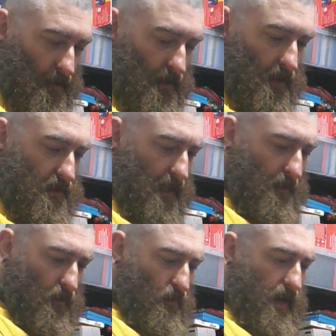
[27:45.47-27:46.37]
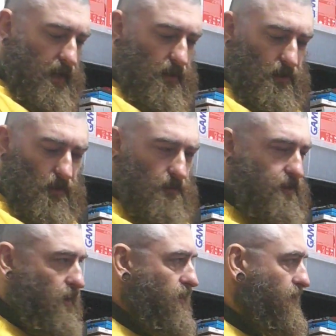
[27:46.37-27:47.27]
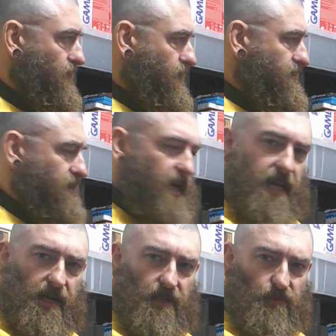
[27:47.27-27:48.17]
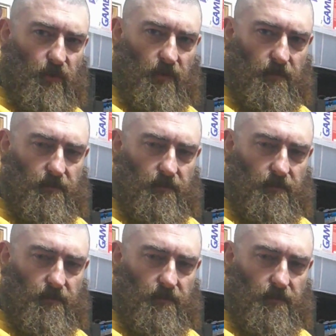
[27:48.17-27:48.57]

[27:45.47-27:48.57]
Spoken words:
I seem to have entered some sort of nerd's room.